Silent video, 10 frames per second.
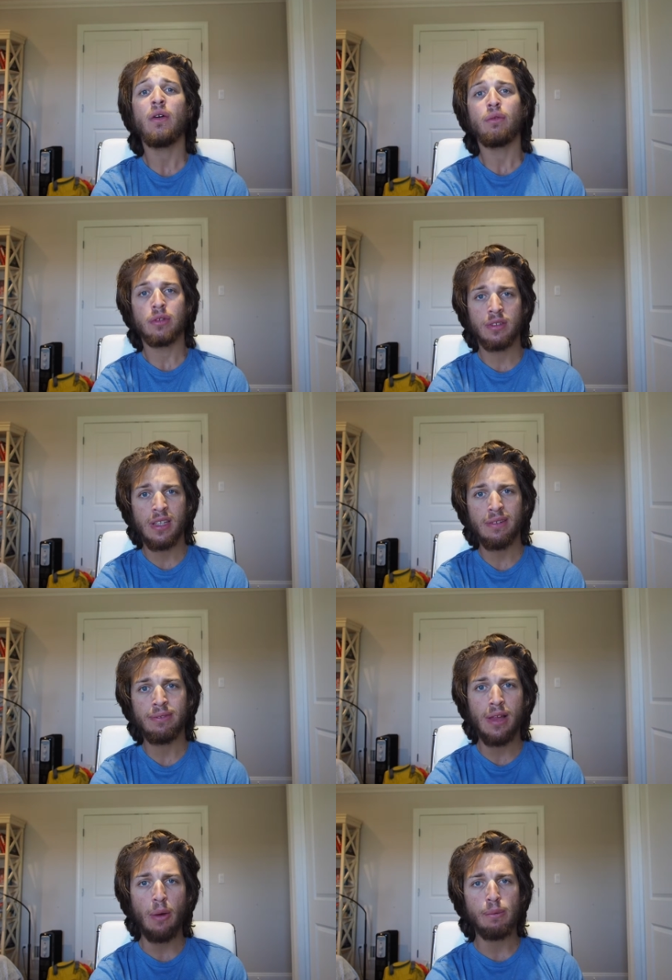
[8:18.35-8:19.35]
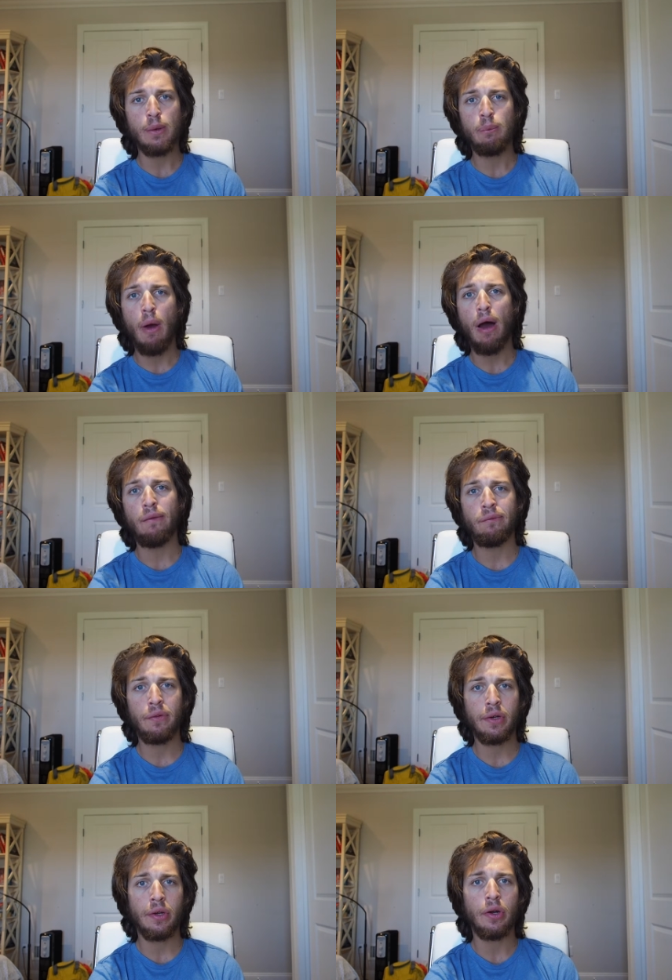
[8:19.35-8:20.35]
receive WPuff
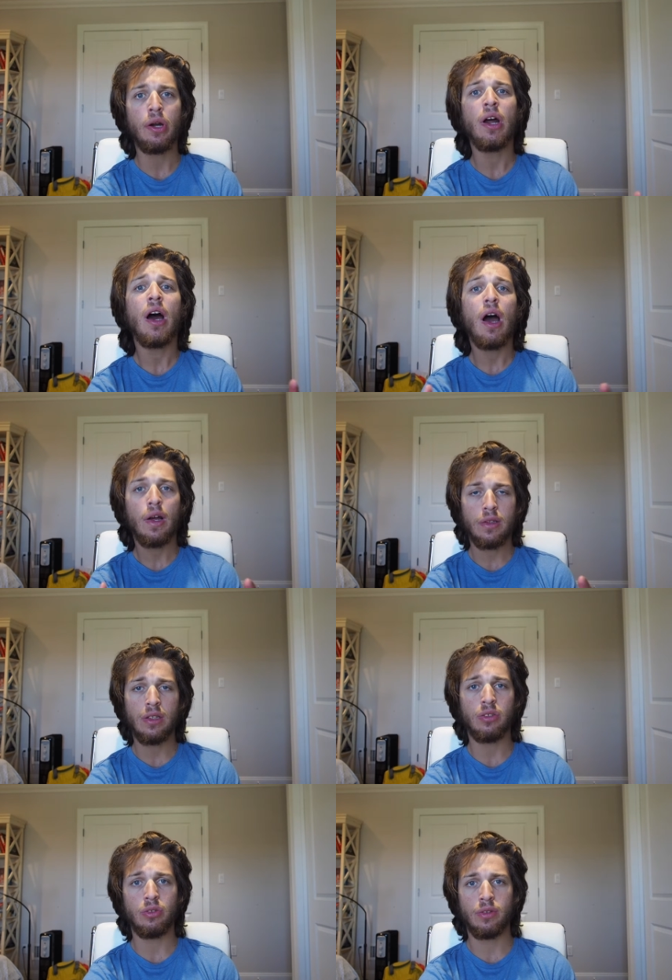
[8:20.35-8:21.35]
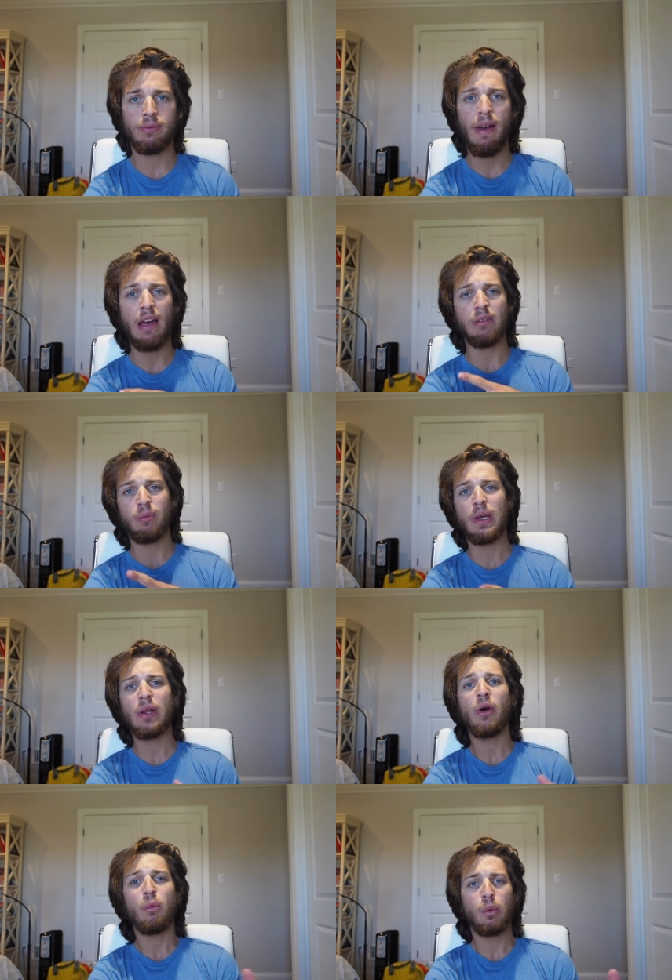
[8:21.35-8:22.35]
for your initial investment,